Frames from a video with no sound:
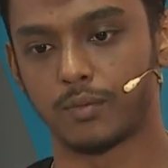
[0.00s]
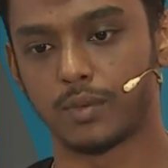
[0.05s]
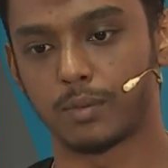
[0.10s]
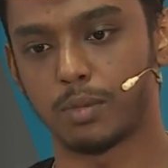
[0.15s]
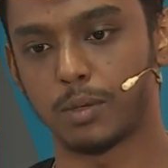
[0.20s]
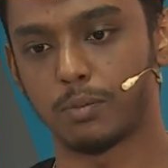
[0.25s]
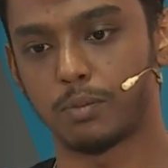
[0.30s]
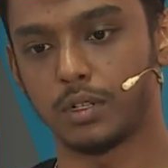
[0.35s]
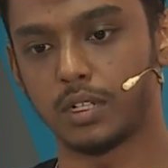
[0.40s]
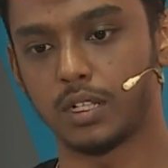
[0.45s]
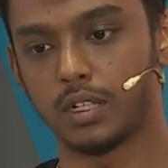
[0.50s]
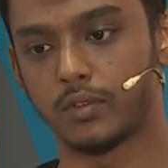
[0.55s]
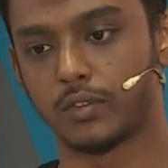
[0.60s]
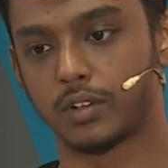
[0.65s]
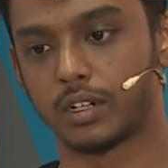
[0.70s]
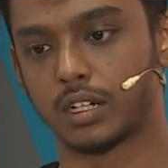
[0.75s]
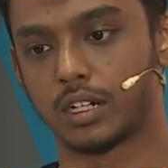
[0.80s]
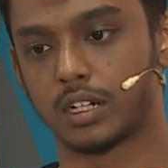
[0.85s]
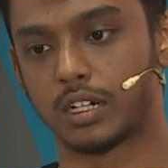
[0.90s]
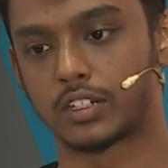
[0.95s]
people
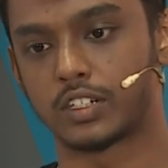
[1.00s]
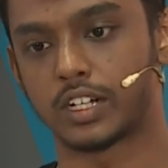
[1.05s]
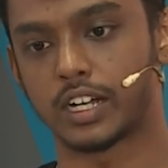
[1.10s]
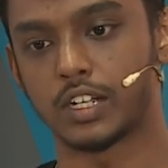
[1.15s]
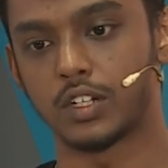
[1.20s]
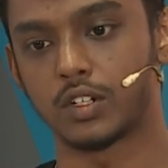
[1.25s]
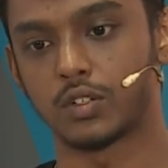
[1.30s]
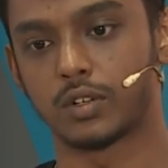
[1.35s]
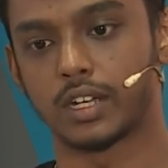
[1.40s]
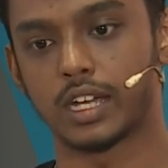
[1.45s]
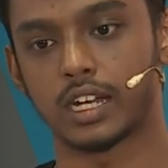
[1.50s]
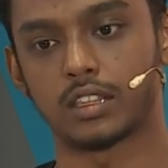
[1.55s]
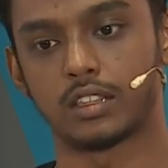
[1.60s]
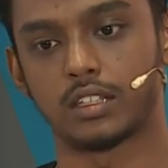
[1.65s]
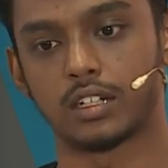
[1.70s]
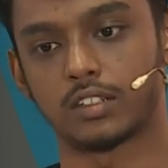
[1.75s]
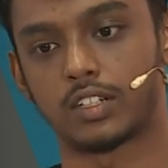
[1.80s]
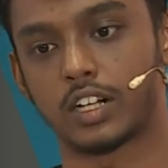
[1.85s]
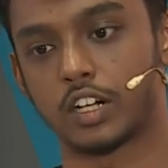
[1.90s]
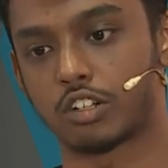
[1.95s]
were trying to get
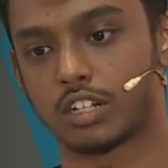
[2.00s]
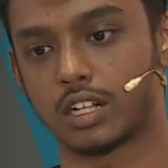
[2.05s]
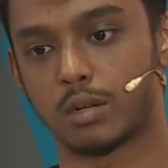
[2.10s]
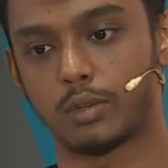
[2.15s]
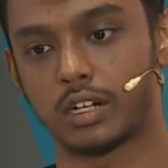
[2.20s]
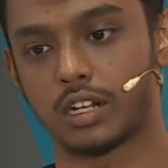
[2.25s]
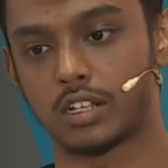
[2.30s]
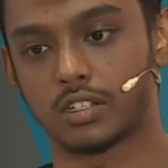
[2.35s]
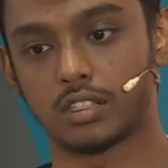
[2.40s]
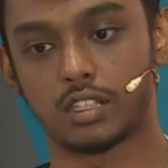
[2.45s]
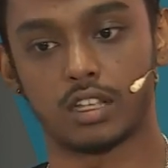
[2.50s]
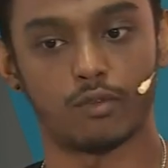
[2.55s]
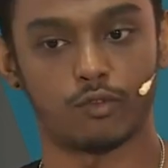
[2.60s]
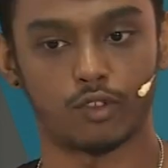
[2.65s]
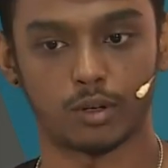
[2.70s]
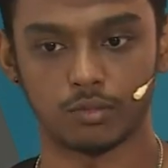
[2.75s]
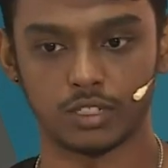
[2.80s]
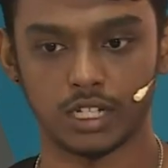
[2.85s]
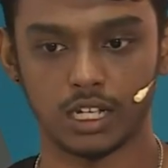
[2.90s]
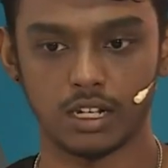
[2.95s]
the traditional medicine
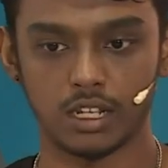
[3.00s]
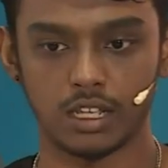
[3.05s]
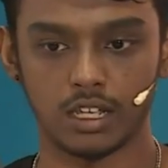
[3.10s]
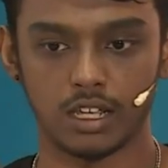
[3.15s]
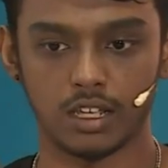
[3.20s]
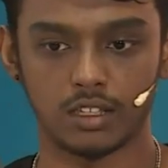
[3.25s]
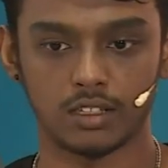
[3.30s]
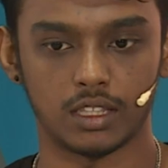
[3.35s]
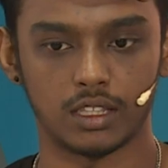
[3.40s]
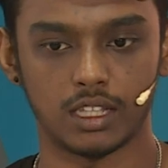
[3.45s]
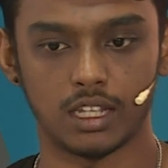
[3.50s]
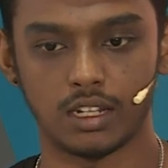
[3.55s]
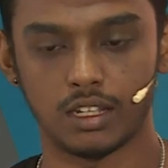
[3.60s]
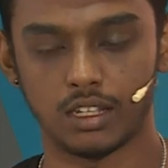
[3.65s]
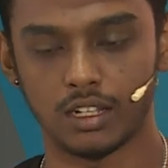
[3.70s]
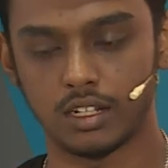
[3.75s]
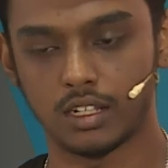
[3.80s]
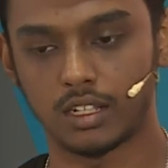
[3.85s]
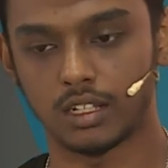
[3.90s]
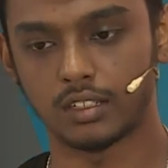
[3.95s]
from Chinese and then
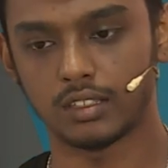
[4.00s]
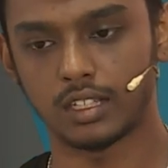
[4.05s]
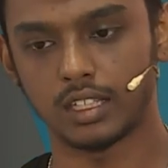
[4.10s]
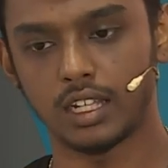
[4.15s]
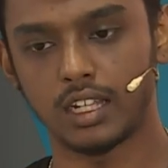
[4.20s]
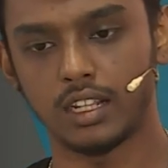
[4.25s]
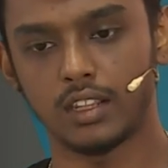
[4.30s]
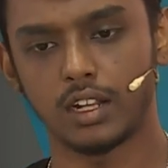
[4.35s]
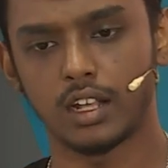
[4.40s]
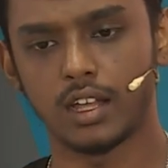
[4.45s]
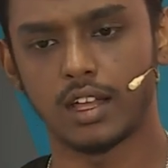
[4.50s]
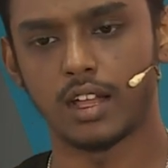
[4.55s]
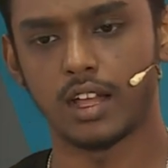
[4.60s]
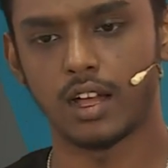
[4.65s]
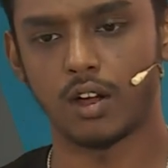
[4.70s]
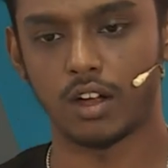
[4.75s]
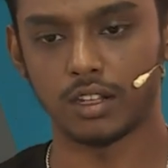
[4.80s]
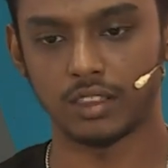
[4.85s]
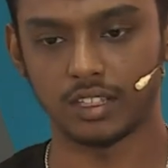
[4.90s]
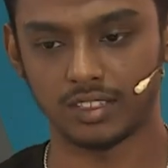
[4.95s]
Indians, and then
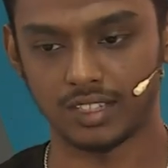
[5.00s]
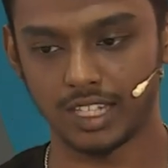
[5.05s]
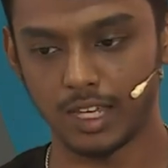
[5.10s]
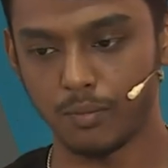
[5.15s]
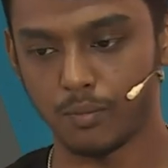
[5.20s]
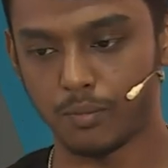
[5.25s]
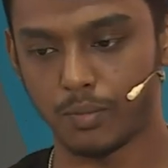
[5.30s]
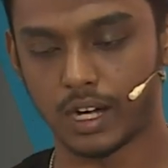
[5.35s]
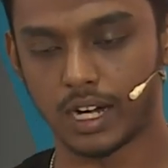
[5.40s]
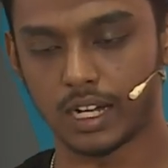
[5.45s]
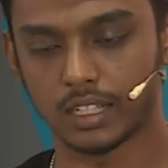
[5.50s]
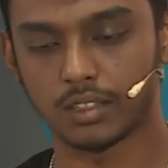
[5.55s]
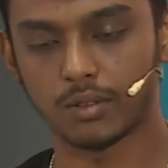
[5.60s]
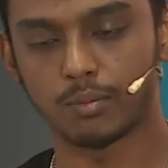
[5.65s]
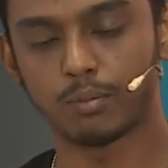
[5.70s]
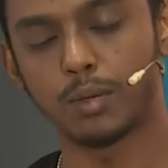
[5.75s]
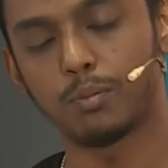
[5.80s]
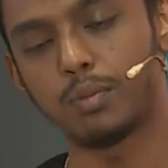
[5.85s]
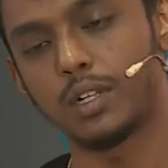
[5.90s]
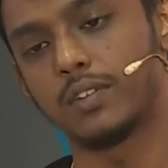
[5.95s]
on the same part,
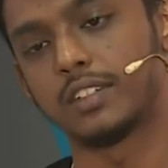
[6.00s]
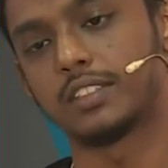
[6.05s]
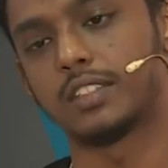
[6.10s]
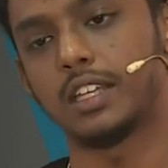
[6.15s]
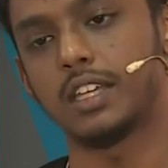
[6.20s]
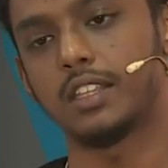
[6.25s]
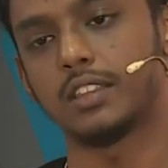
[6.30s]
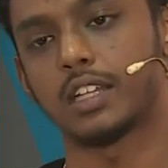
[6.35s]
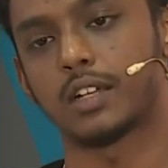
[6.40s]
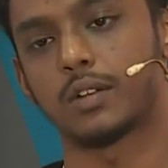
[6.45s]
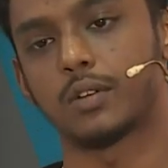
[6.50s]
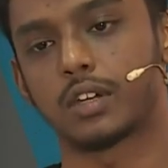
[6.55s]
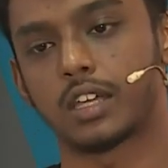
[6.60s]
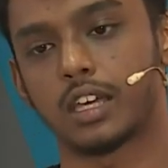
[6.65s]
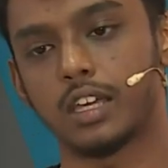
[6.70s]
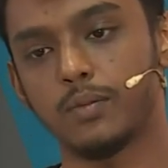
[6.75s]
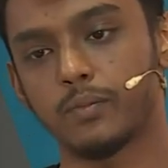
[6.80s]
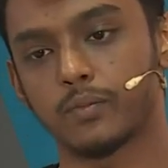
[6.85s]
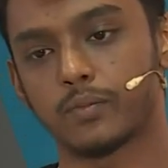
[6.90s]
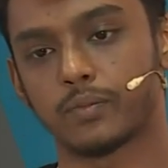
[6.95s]
people were saying that okay,